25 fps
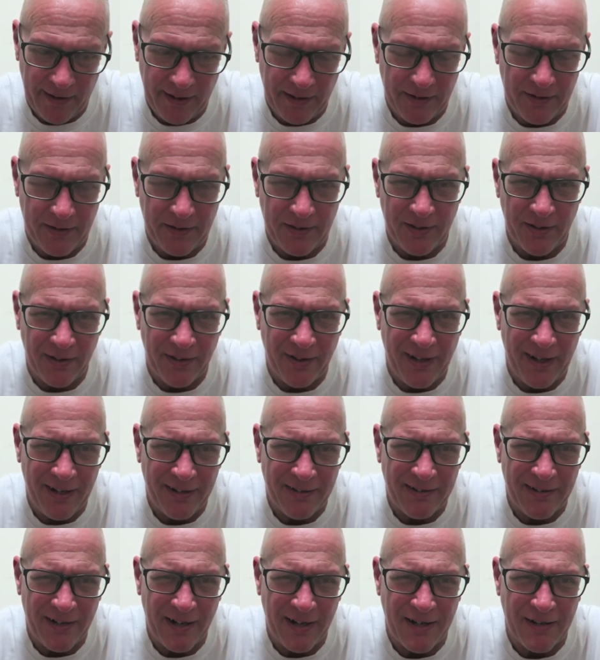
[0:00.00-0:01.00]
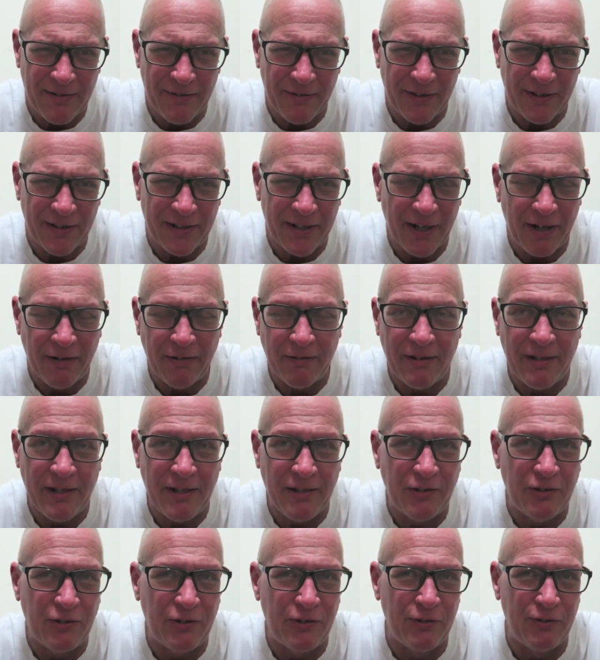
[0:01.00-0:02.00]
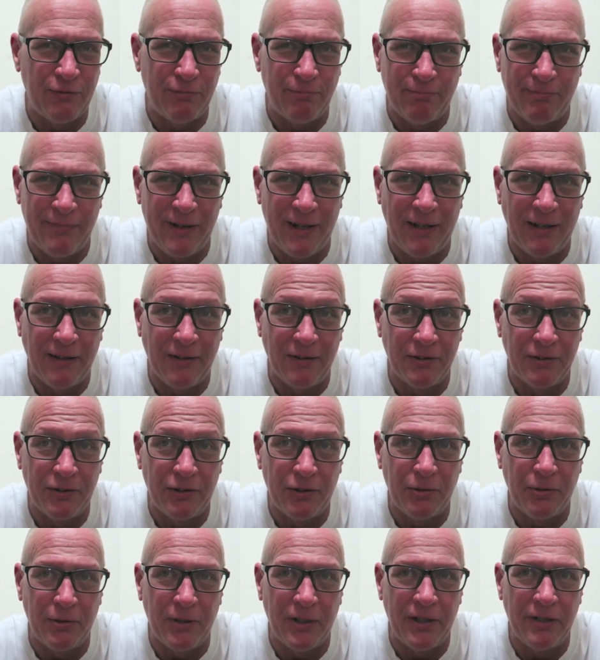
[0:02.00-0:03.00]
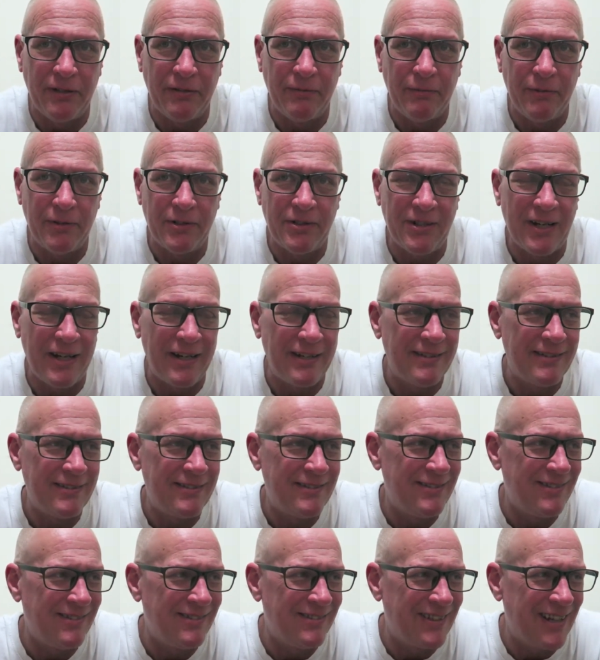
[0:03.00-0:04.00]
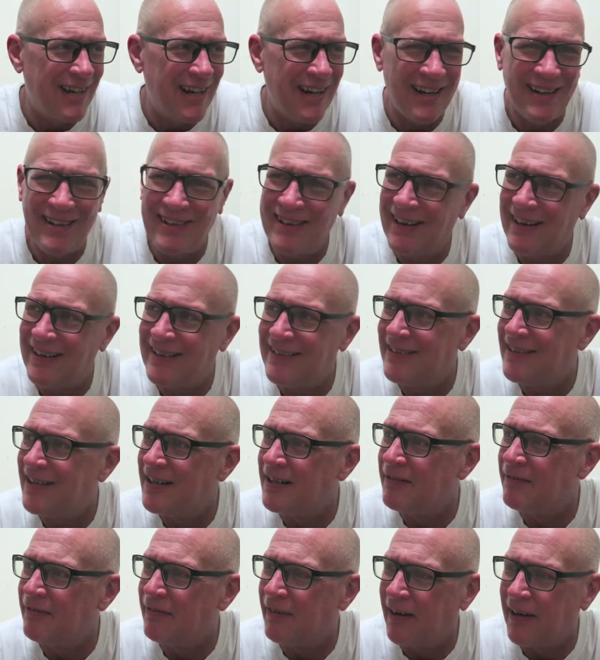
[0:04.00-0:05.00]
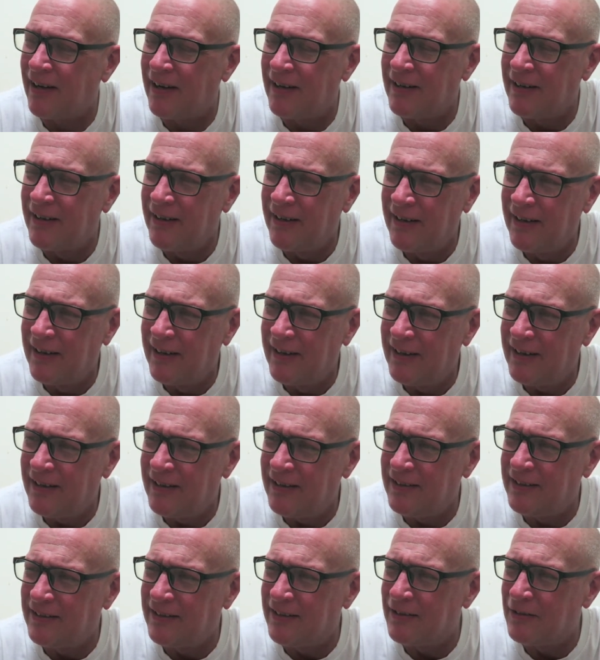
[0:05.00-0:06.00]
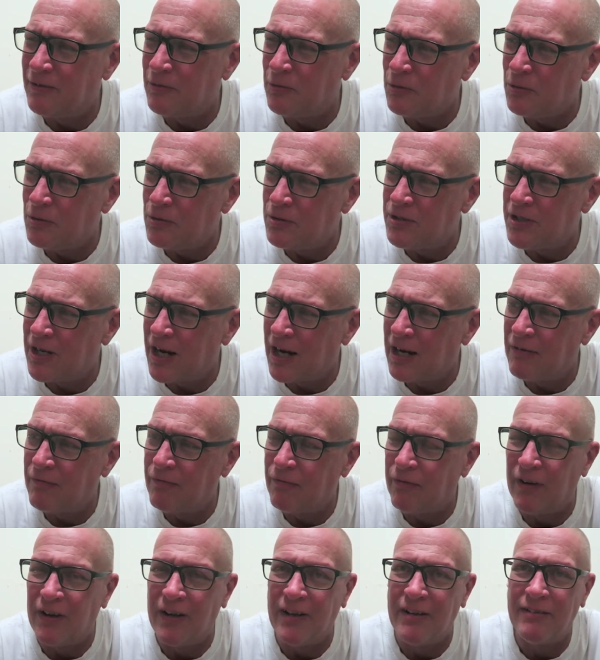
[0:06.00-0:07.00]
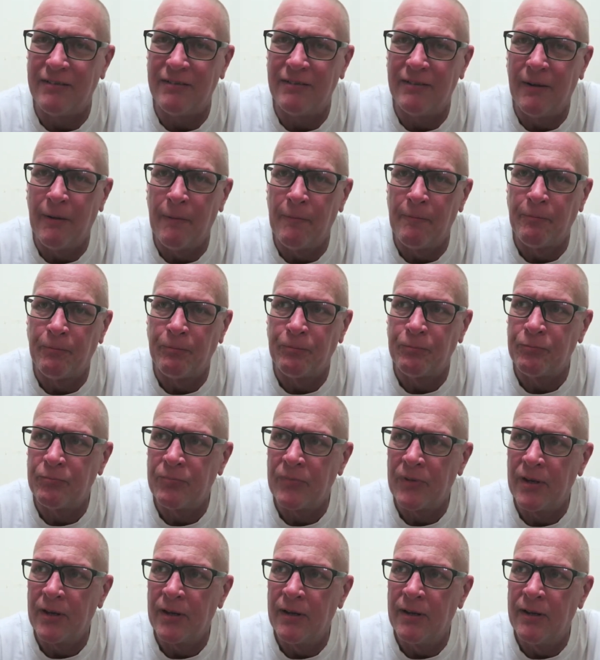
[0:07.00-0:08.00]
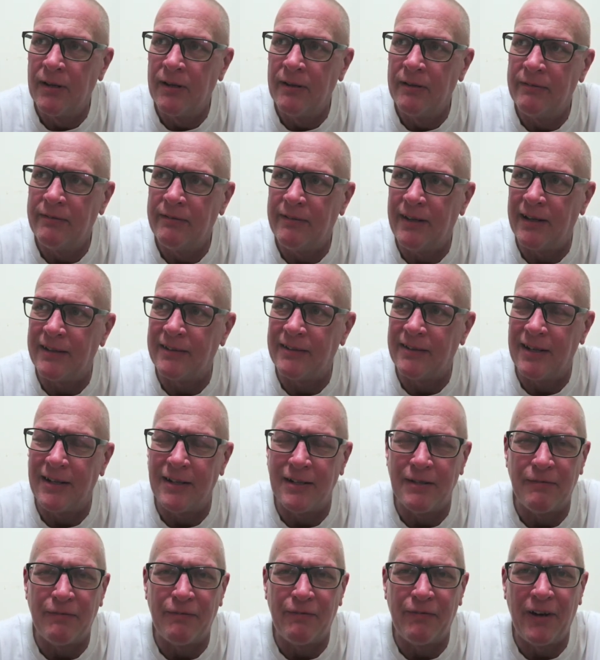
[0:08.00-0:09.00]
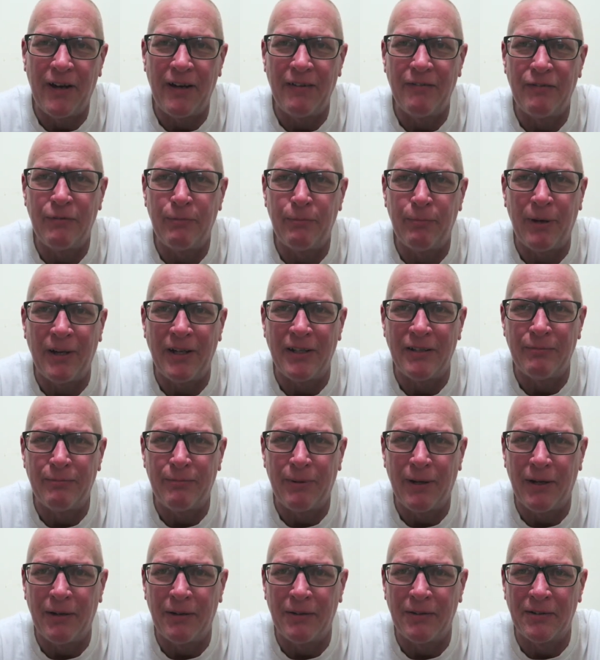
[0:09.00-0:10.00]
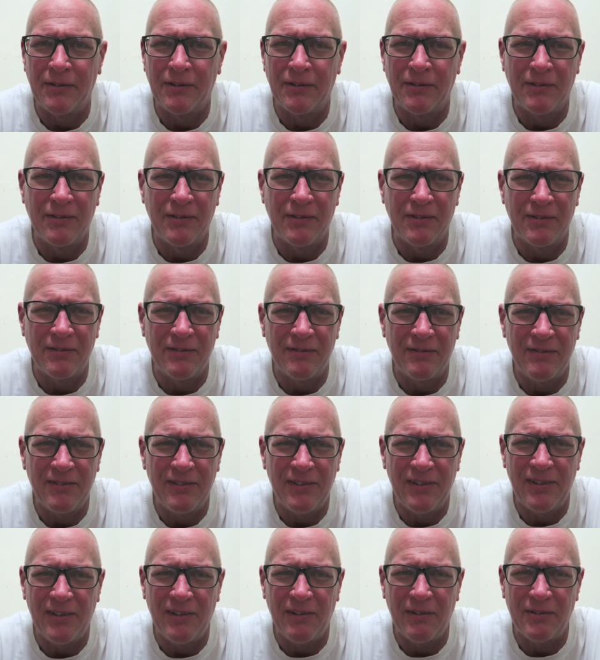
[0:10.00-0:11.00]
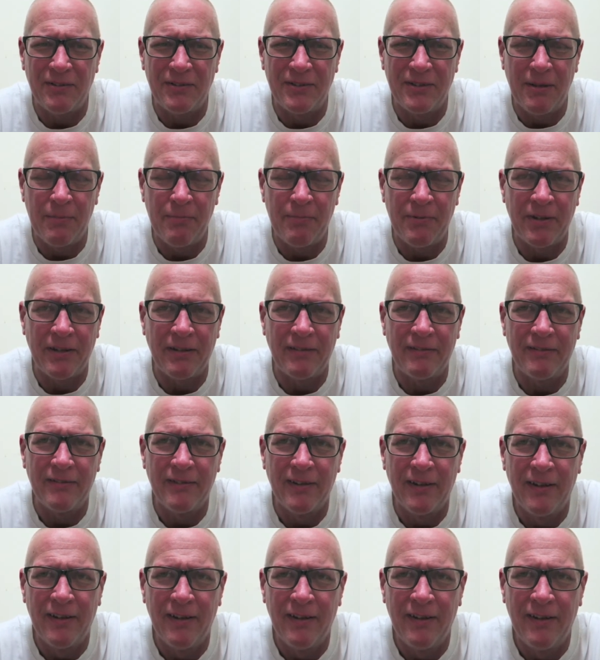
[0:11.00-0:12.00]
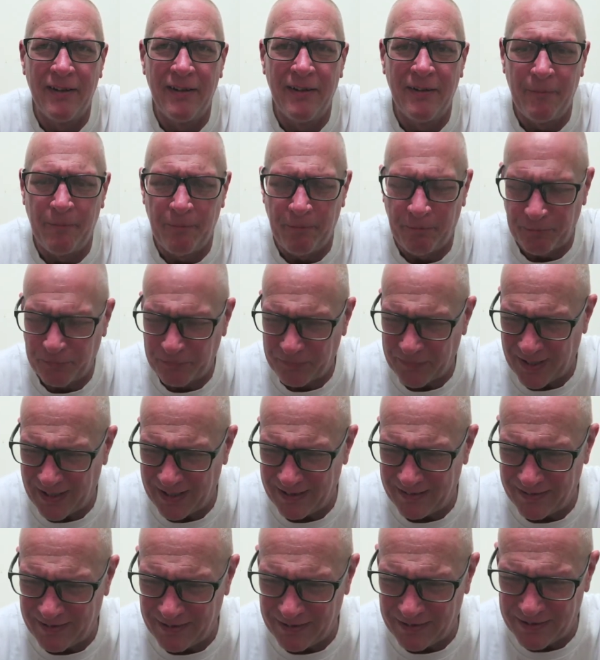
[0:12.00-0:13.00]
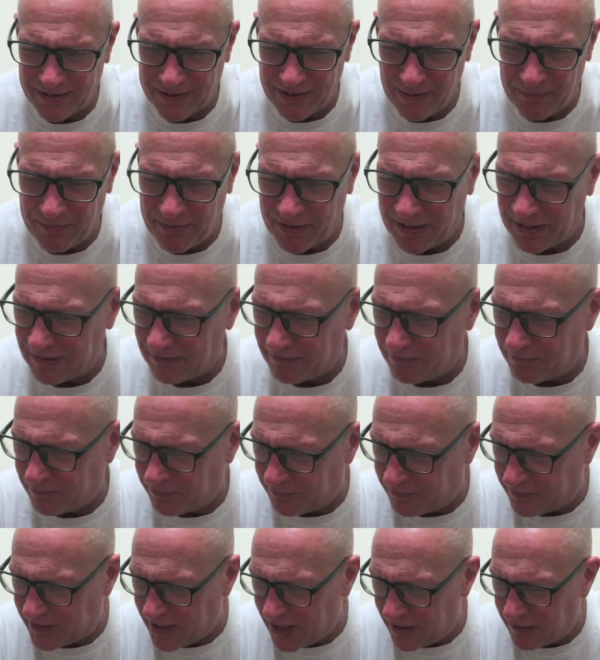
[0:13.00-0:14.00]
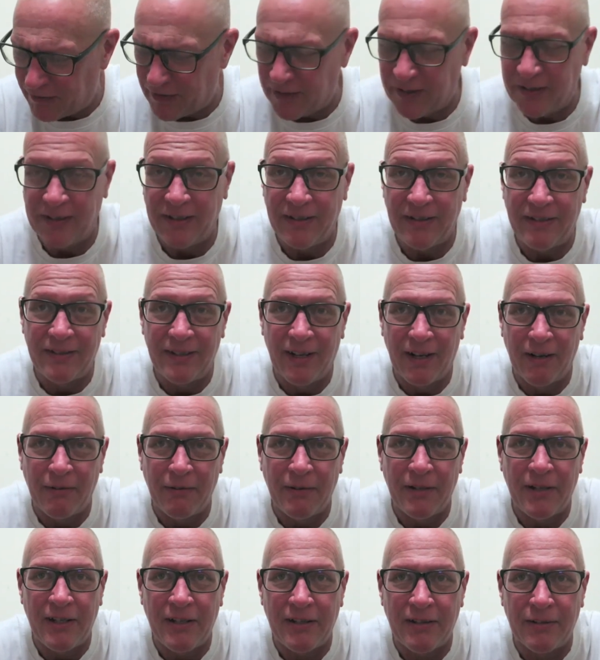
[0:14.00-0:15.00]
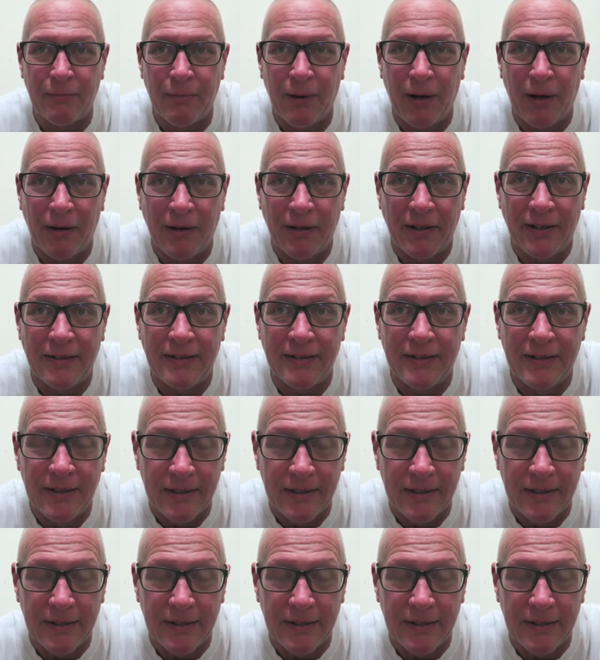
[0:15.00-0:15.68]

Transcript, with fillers: It still had kind of a Taiwanese smell to it, which I still can't identify. Is it wuxiangfen, that kind of 5-spice powder, or, you know, something? There's something definitely Taiwanese about it.